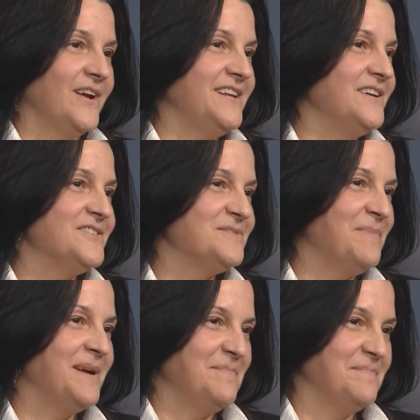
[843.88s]
ideas
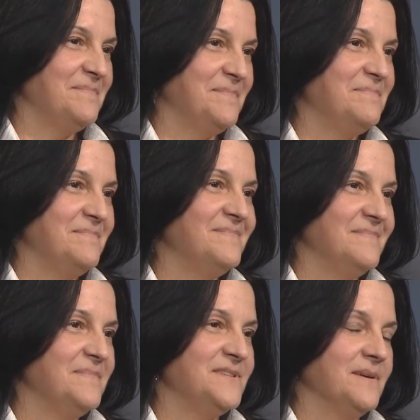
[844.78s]
might
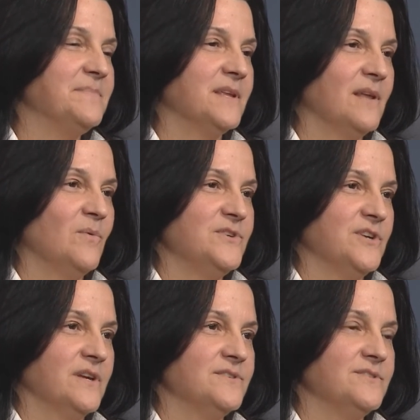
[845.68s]
be something that we
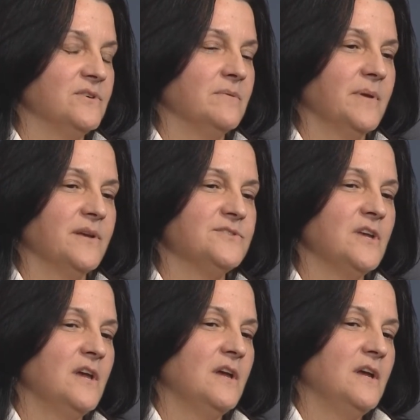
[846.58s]
should consider, because
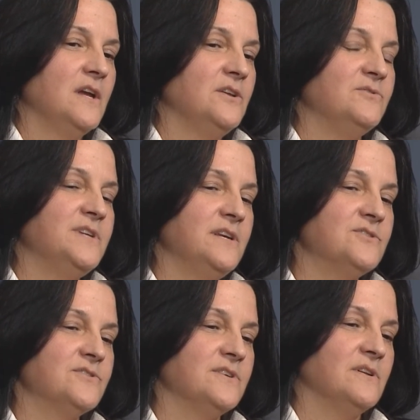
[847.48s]

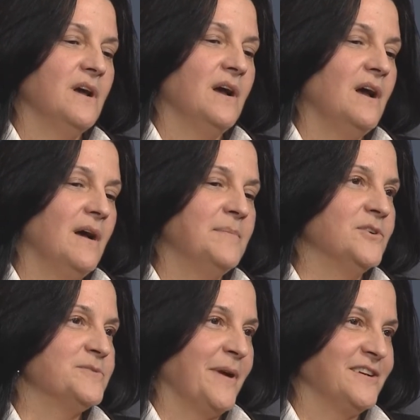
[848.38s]
teachers, and I'm a
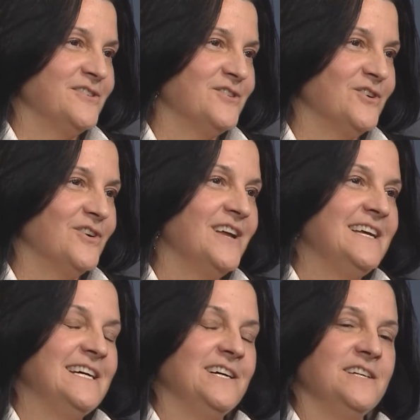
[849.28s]
nurse practitioner,
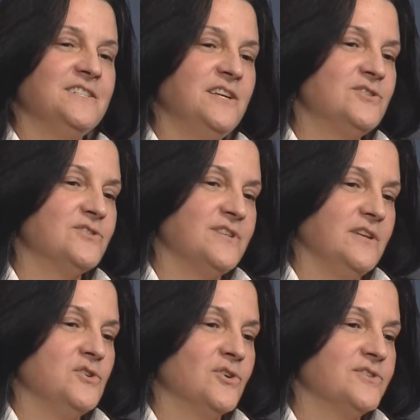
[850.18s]
teachers
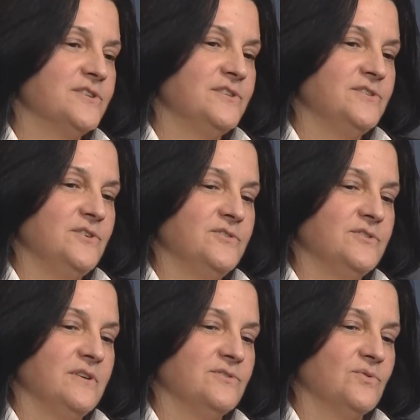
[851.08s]
and nurses used
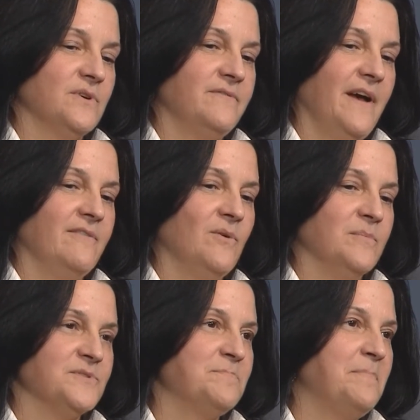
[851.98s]
to sort of have
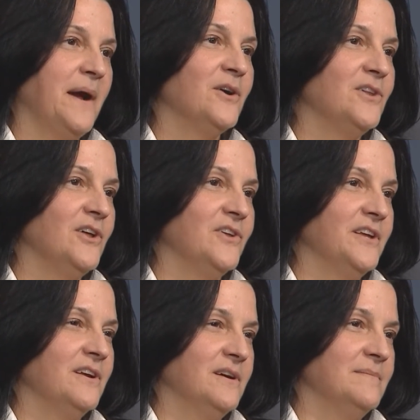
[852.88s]
almost parallel
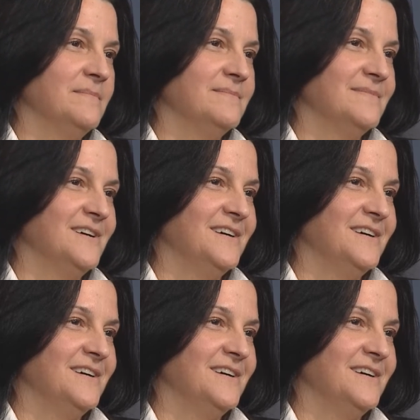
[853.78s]
income